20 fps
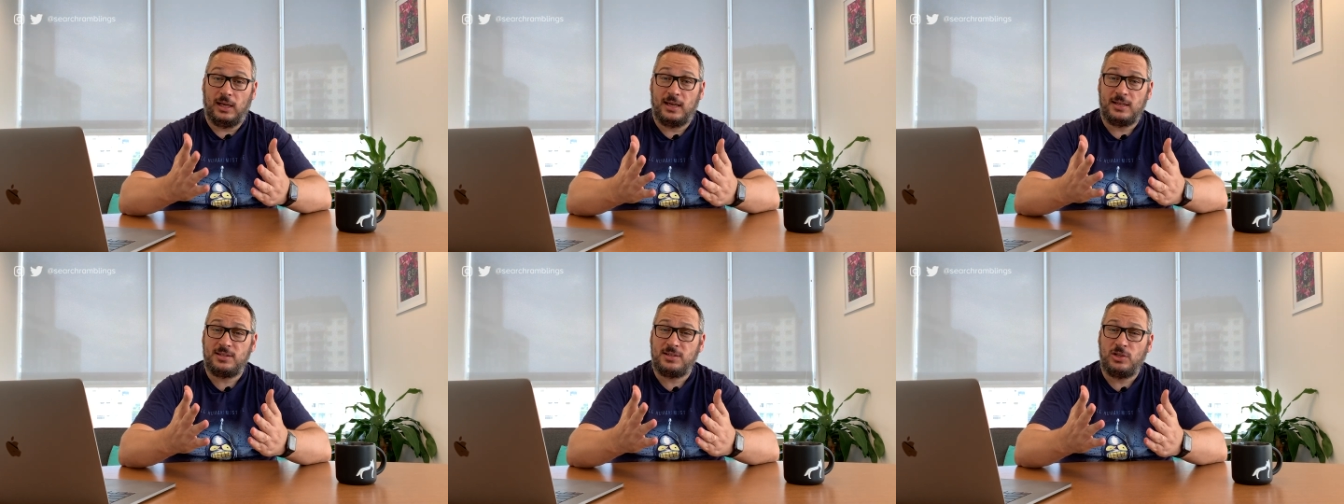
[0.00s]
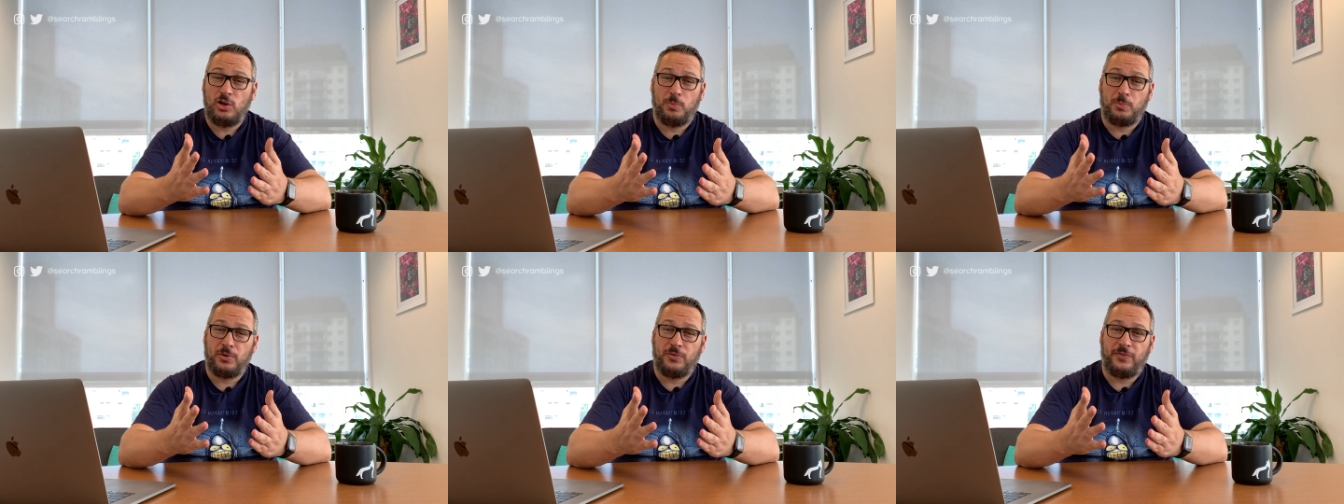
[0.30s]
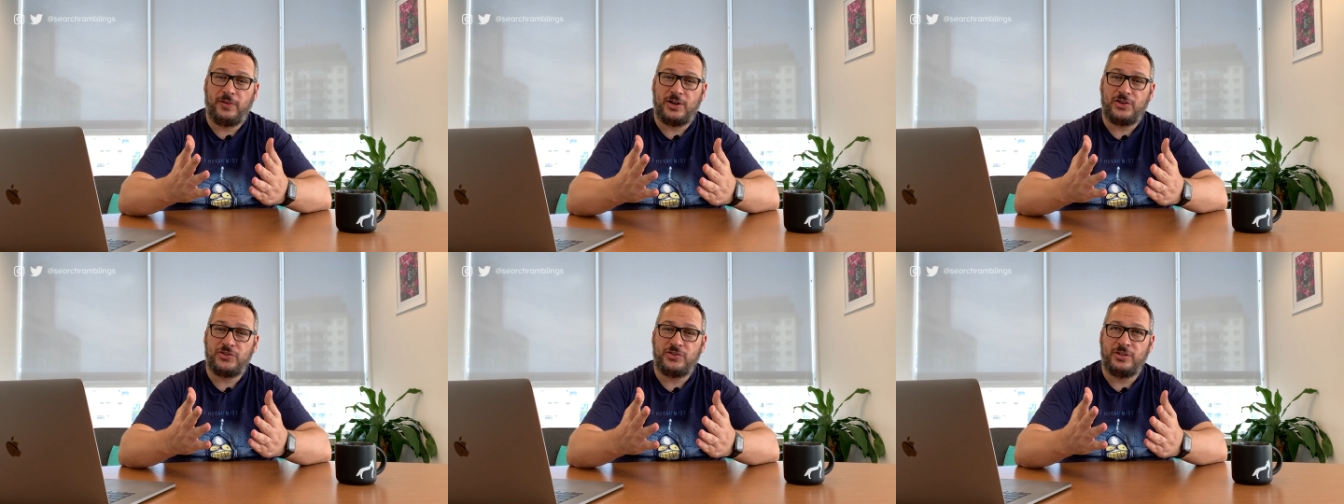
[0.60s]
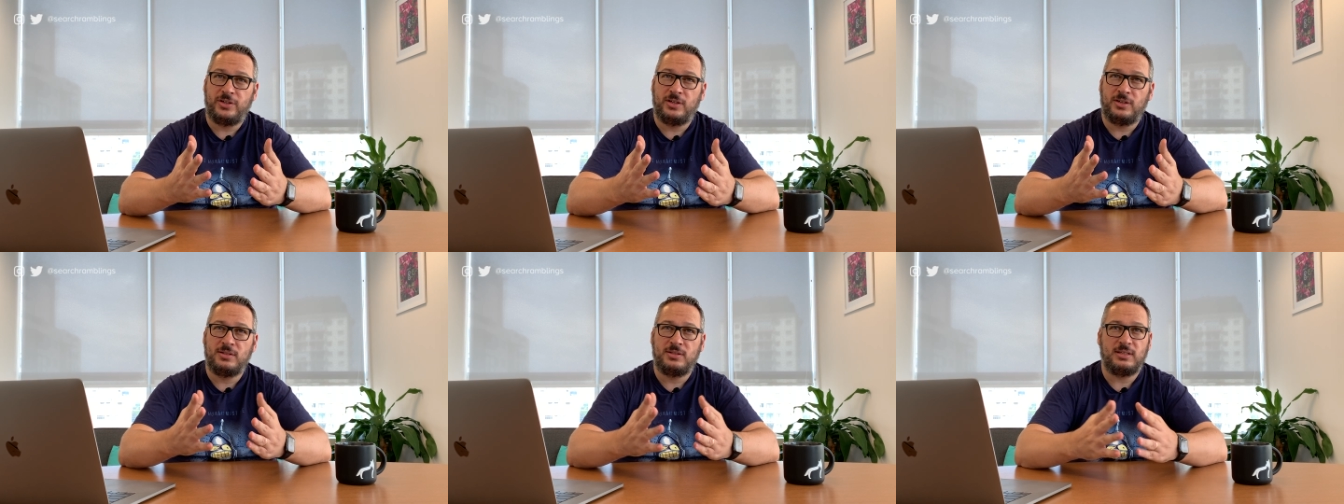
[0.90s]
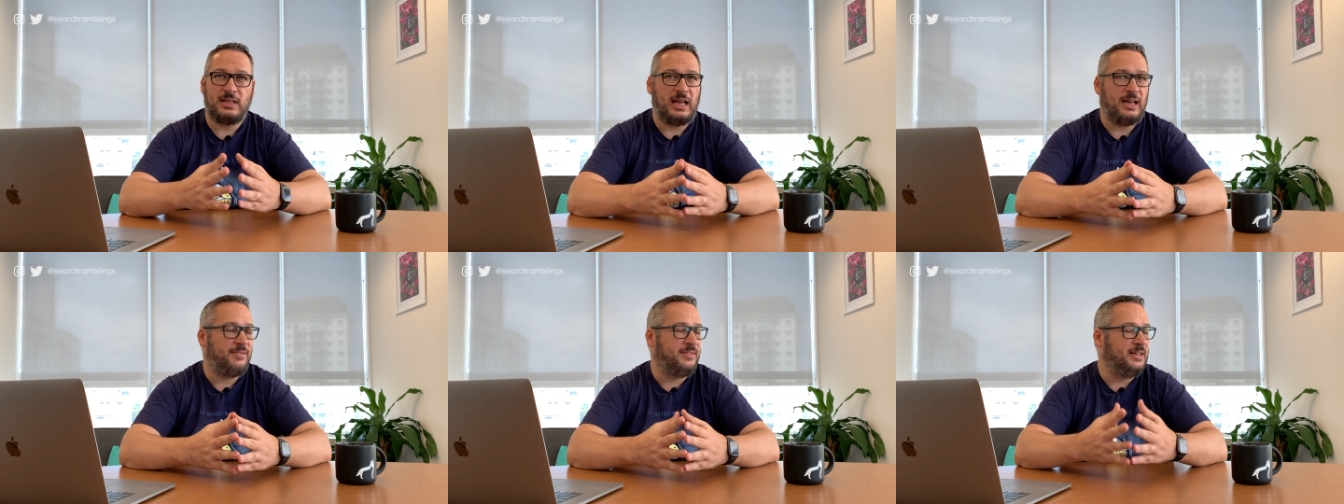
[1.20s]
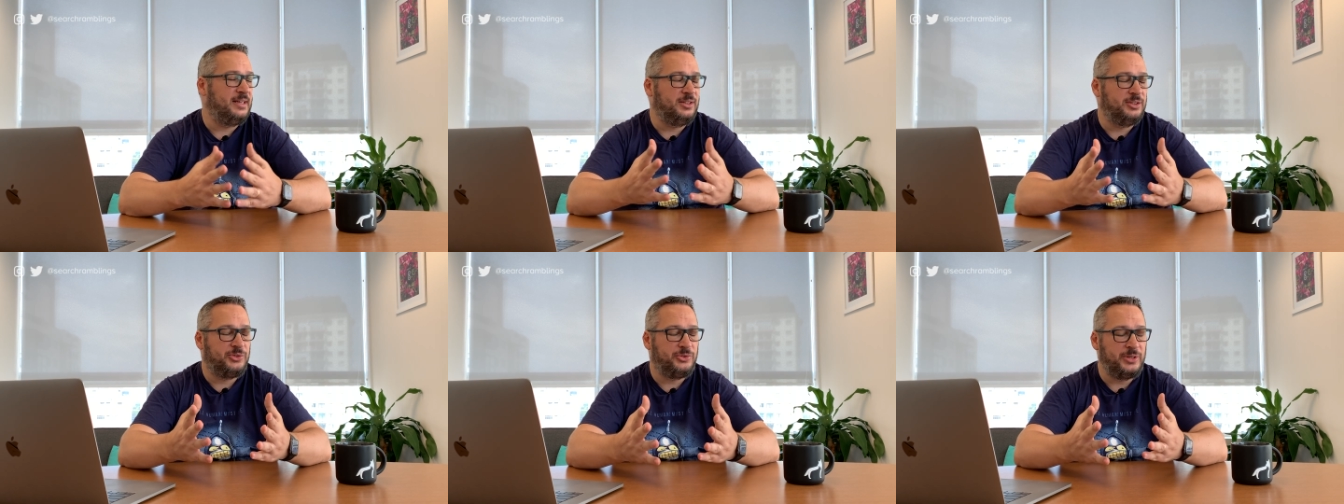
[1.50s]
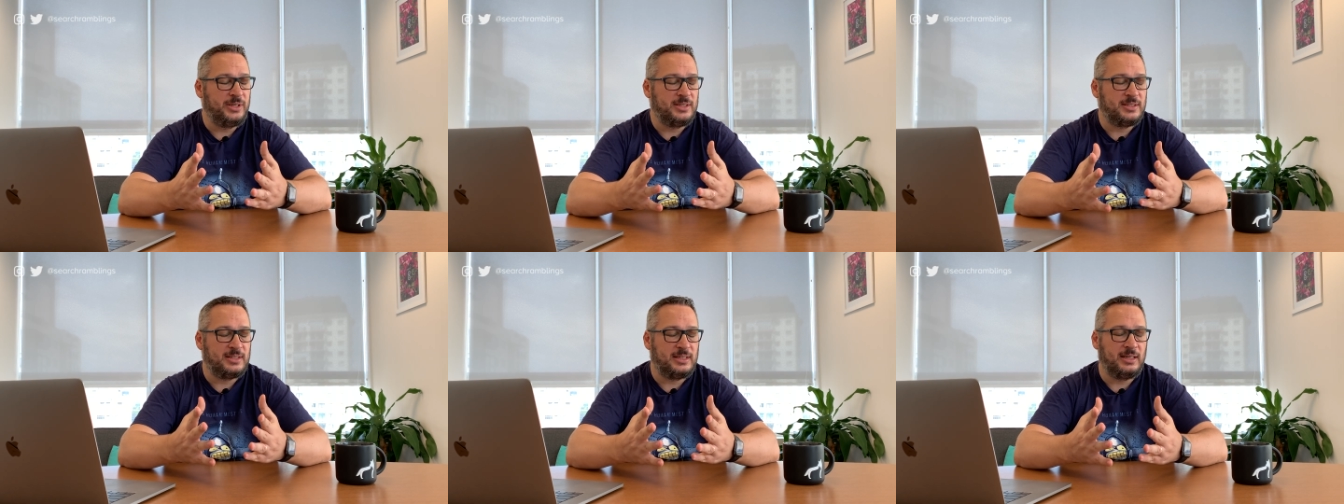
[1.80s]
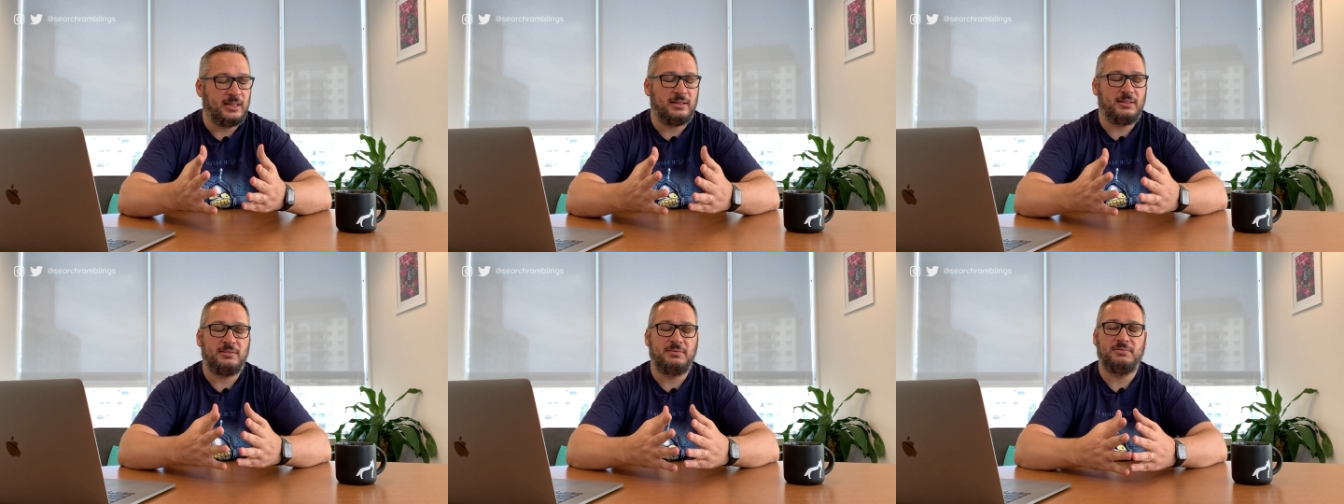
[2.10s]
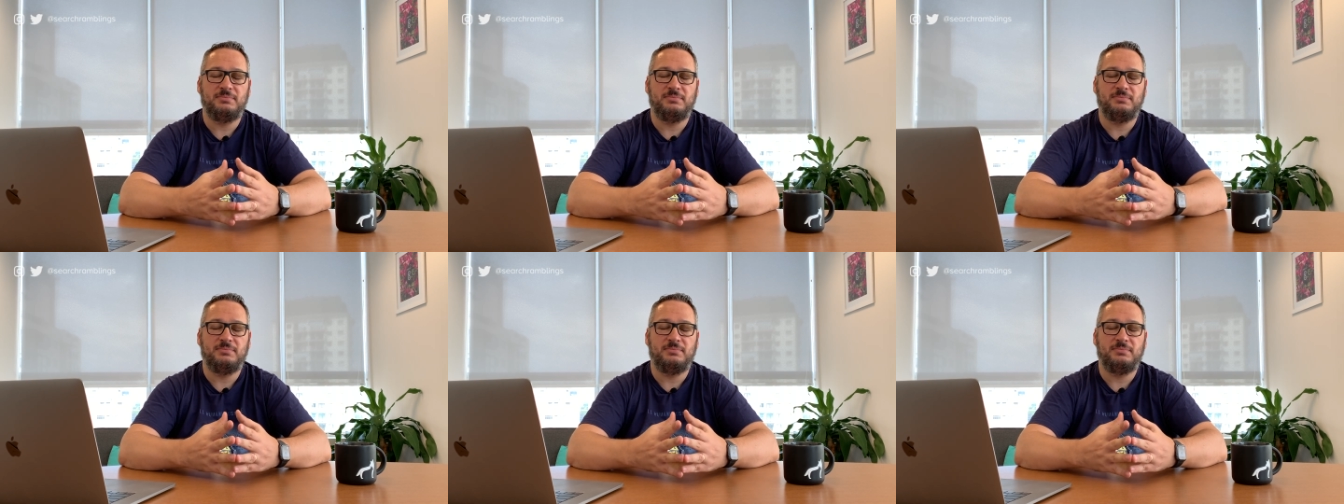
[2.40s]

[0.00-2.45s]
SEO professionals have an intrinsic